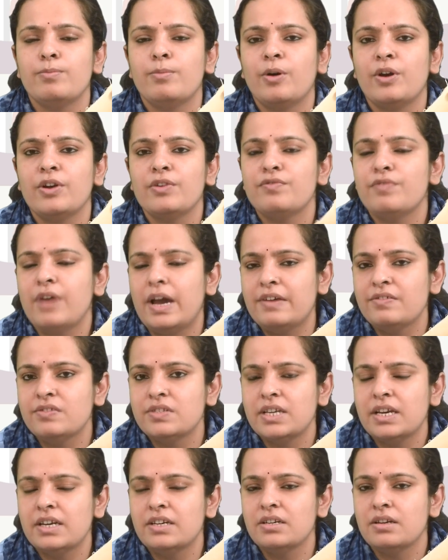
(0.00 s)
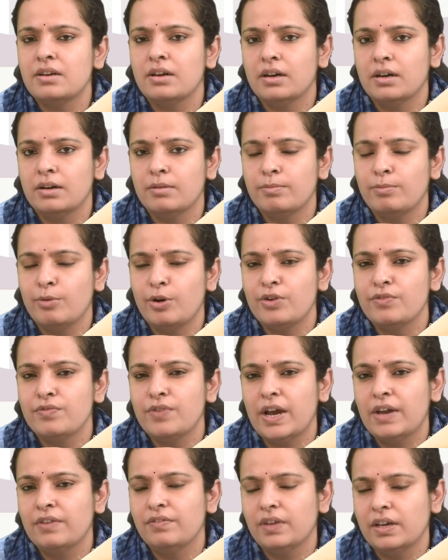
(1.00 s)

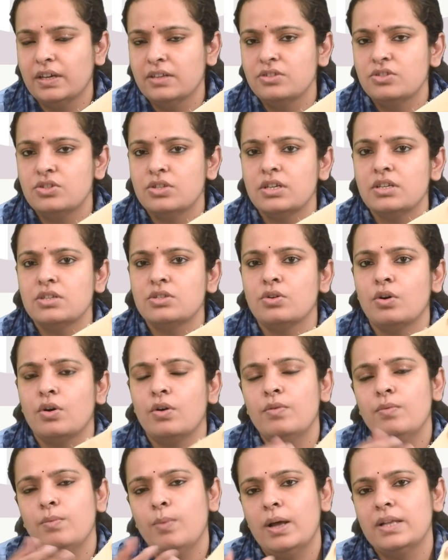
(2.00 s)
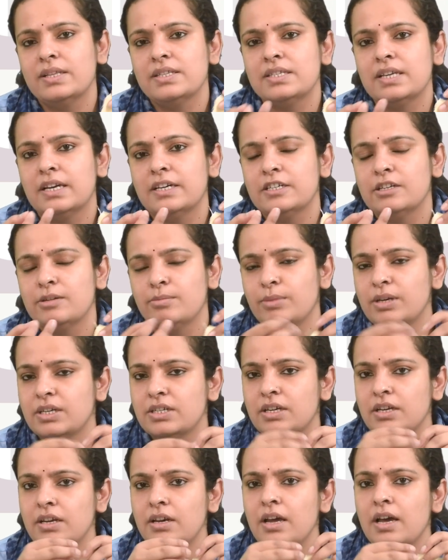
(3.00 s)
0.5 inches or 1
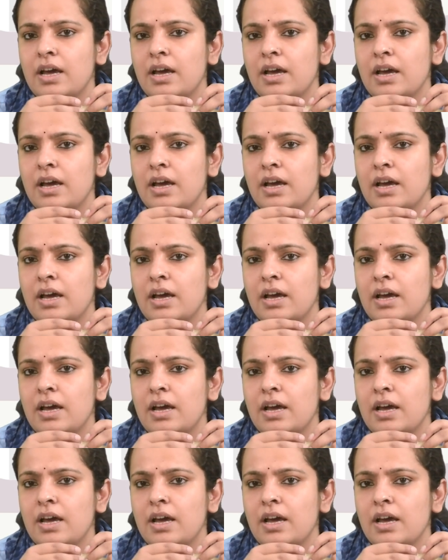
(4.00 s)
centimeter